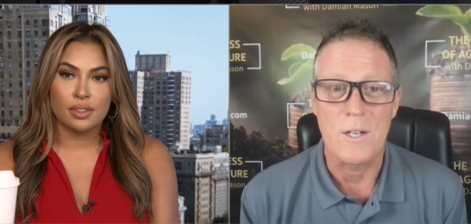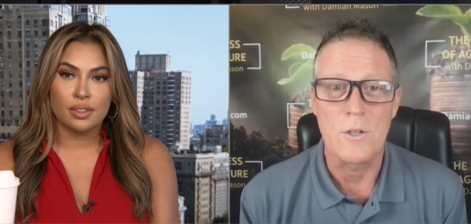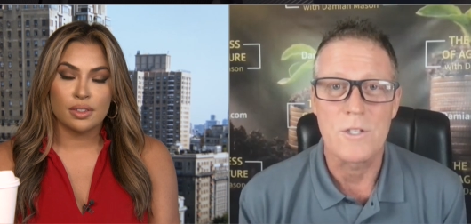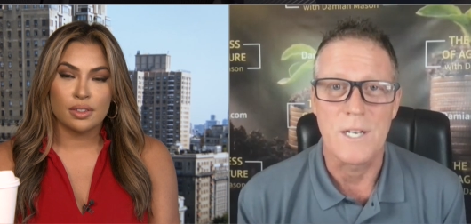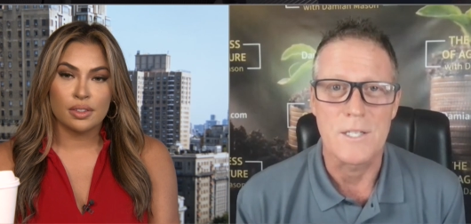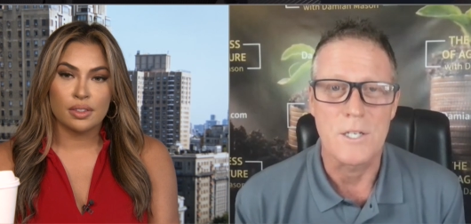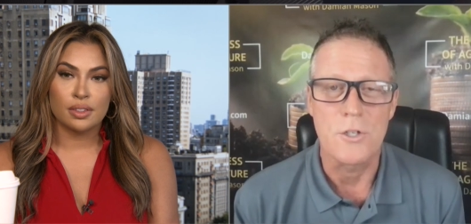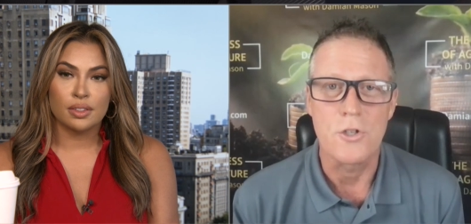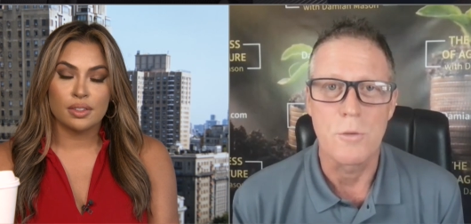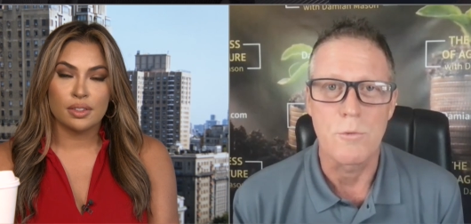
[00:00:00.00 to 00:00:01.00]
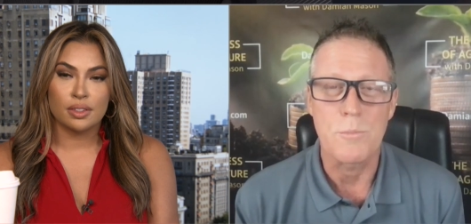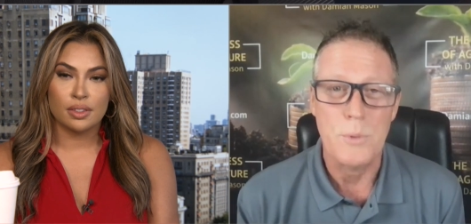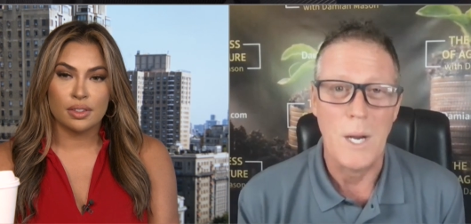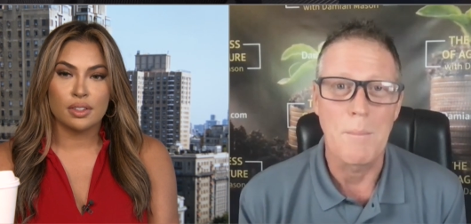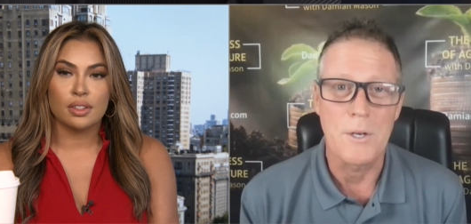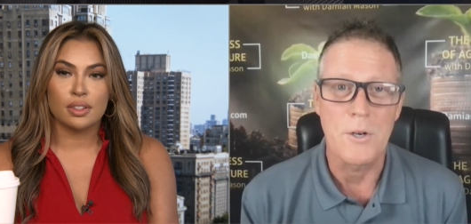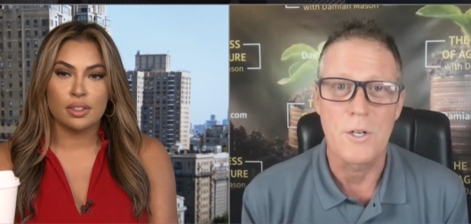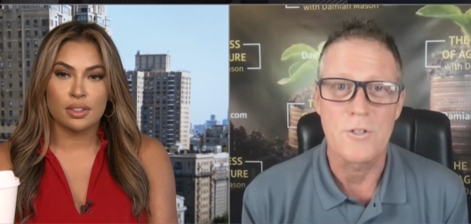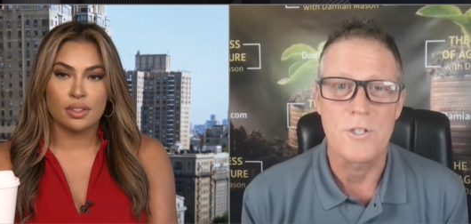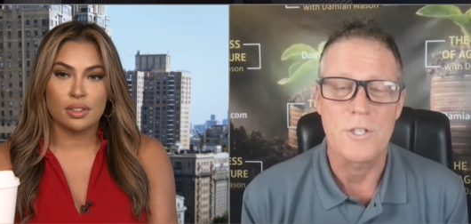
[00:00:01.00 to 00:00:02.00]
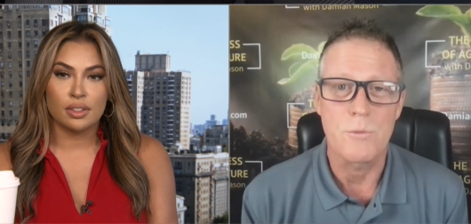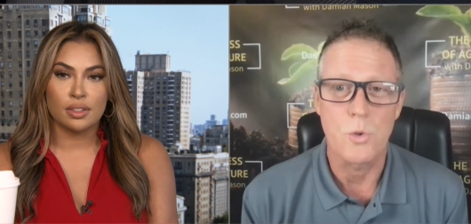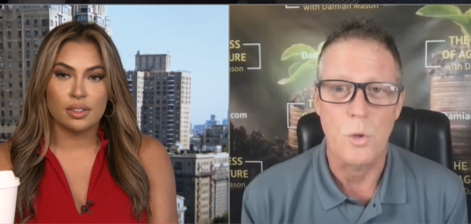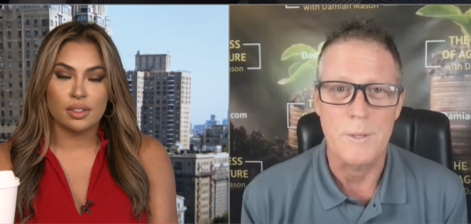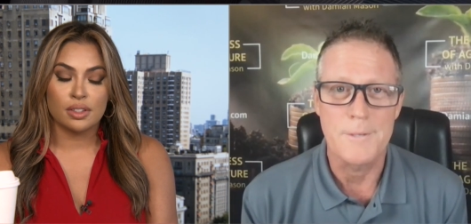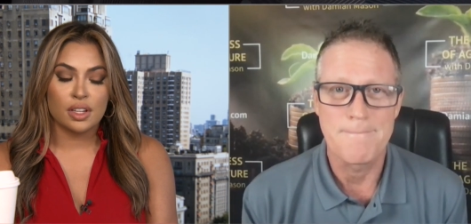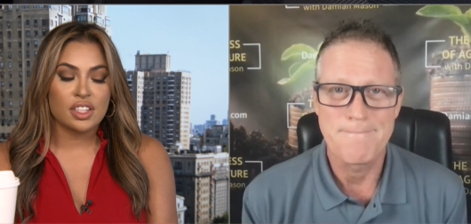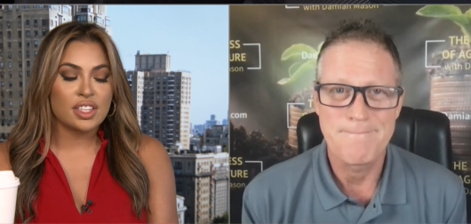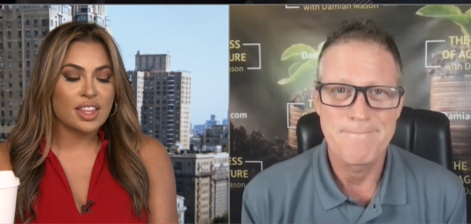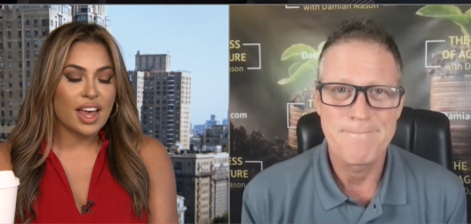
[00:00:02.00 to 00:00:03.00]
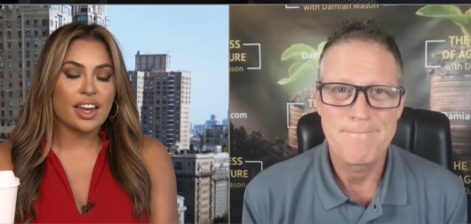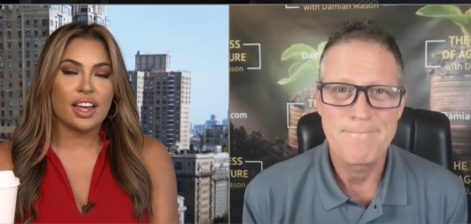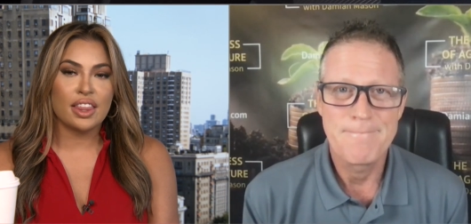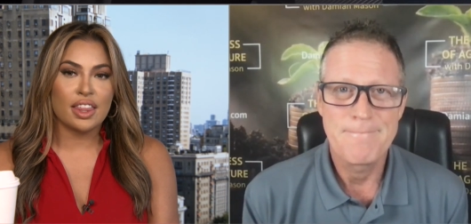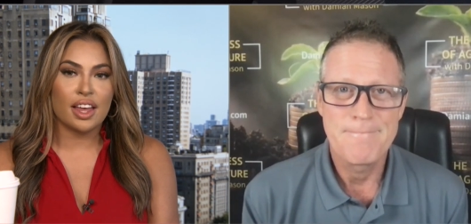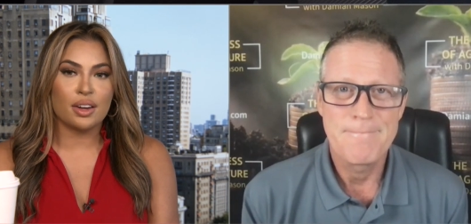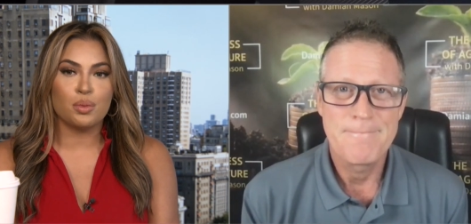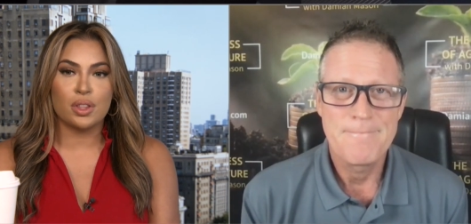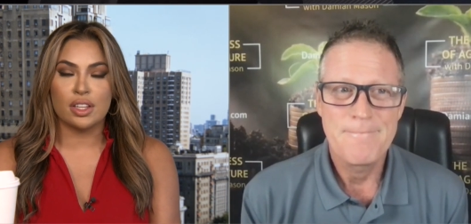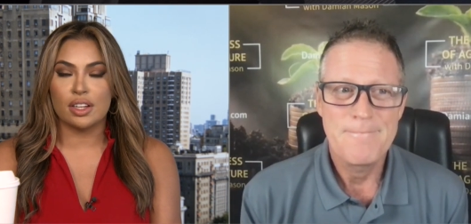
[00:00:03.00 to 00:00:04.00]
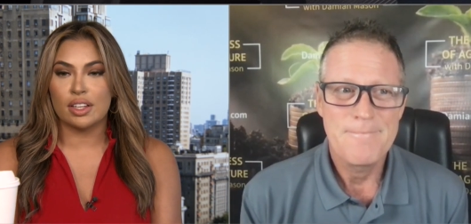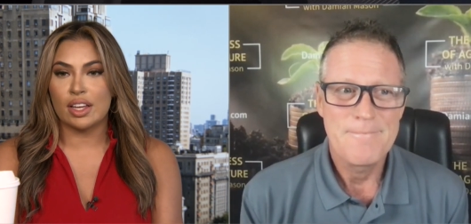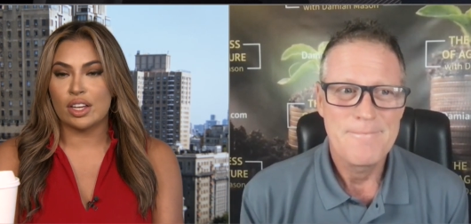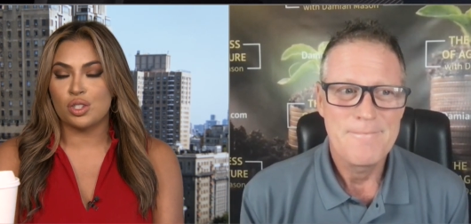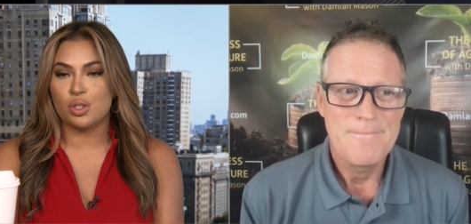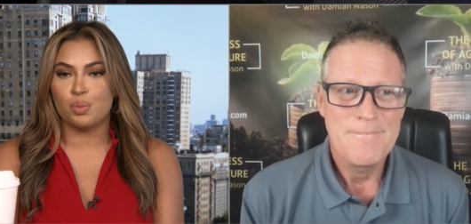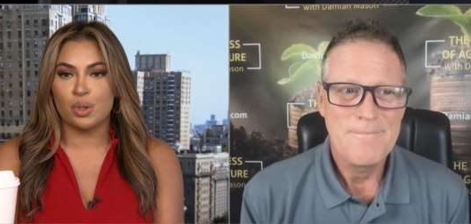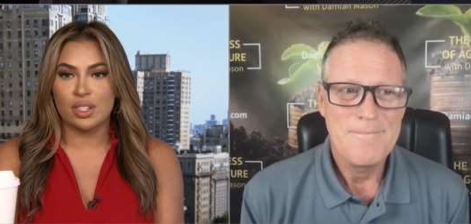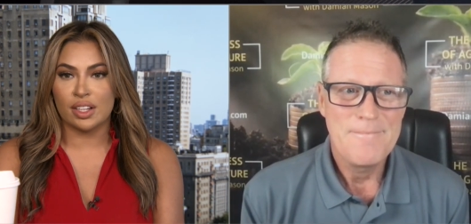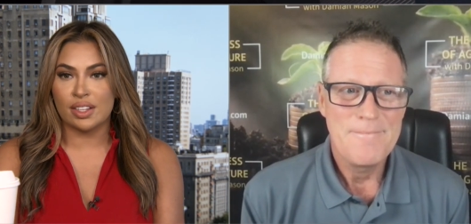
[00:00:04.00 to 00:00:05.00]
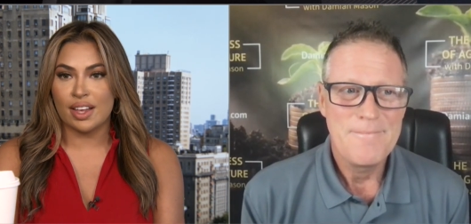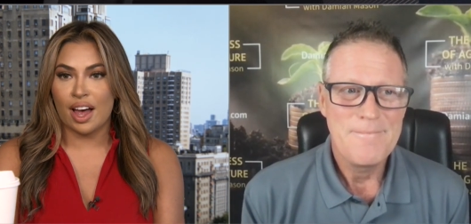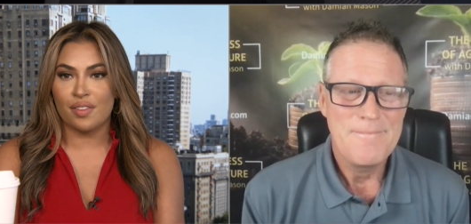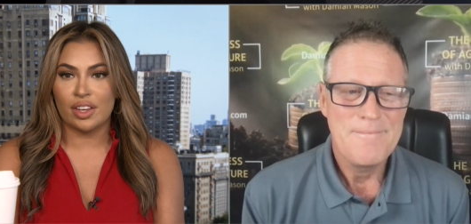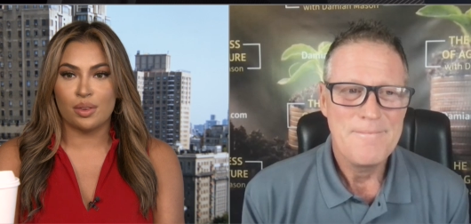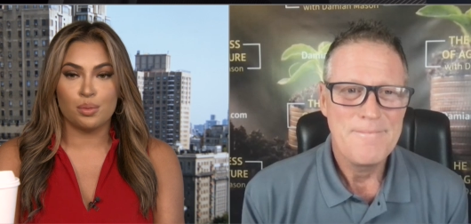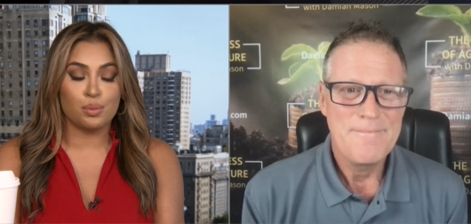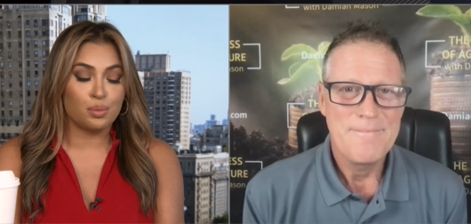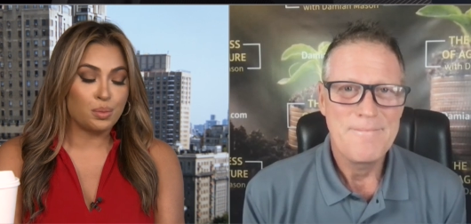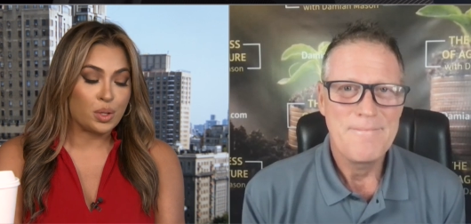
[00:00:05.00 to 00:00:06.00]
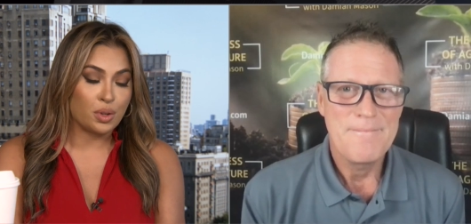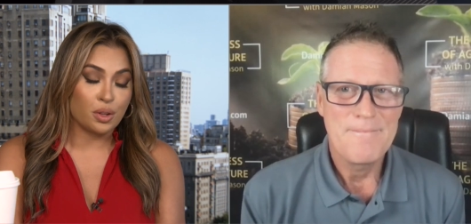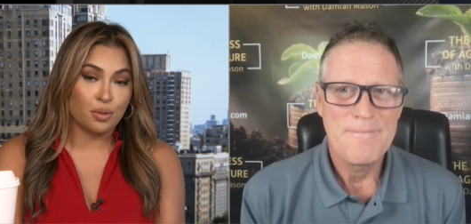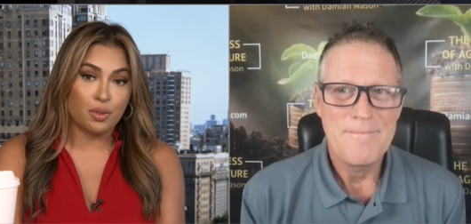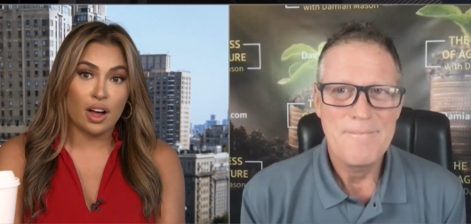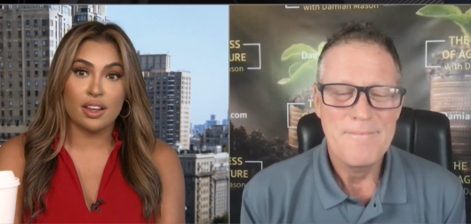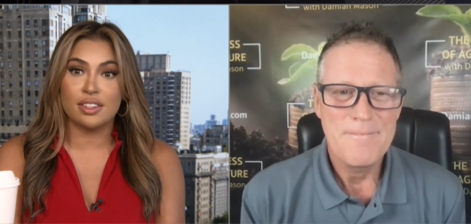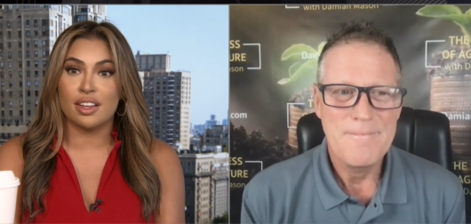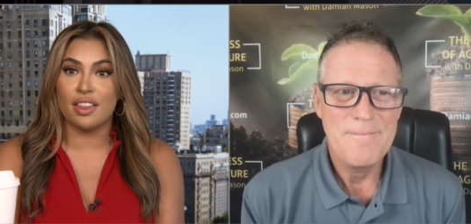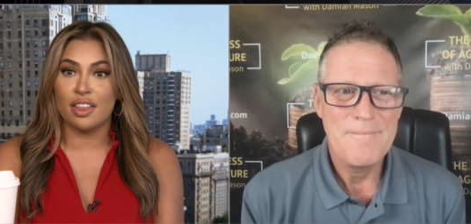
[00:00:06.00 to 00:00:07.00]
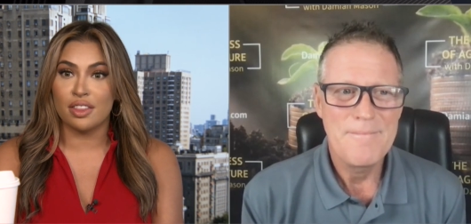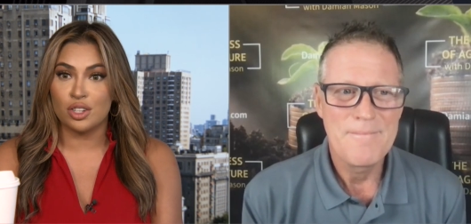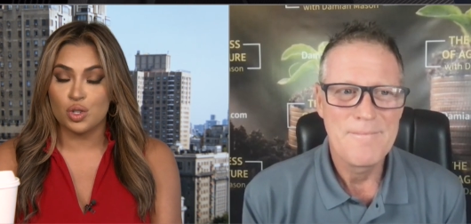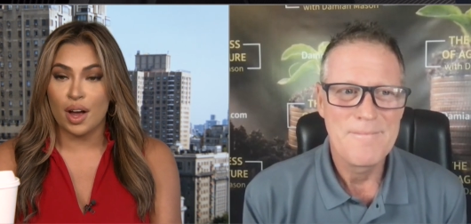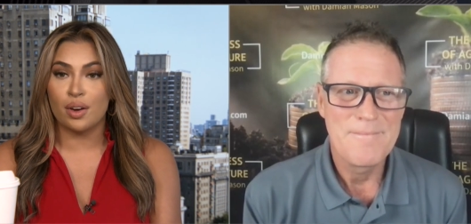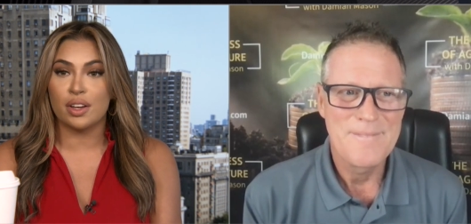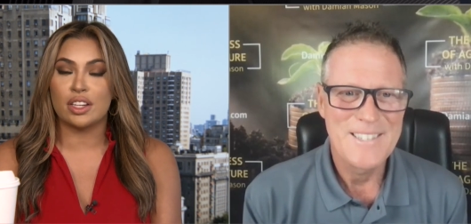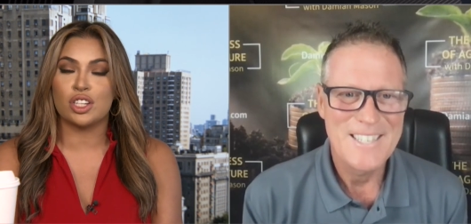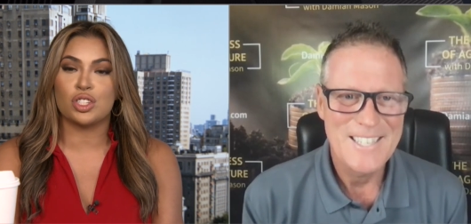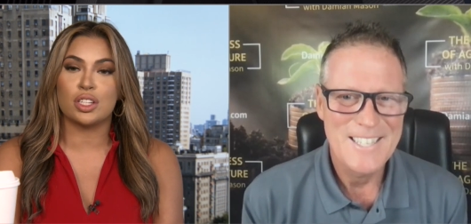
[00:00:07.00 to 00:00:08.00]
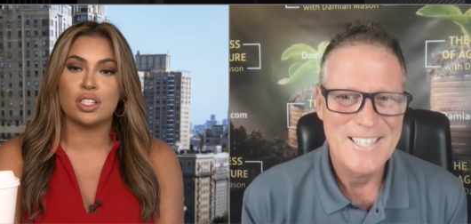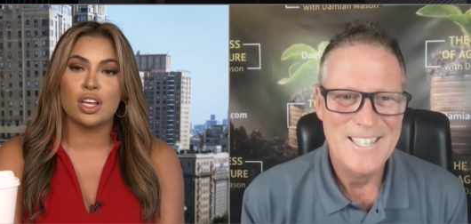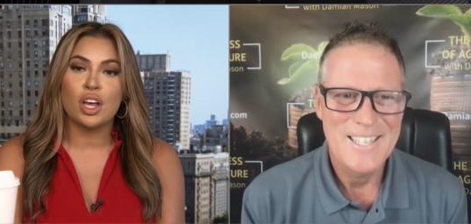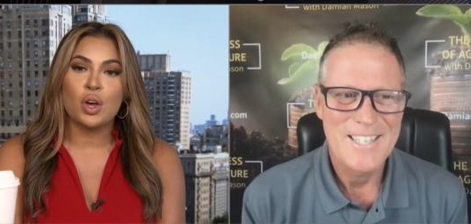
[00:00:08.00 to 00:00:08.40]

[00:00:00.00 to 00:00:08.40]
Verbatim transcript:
Speaker 1: looks like the consumer's probably going to just absorb it.
Speaker 2: To that end then, with the issues Brazil is having between the frost and then the drought conditions,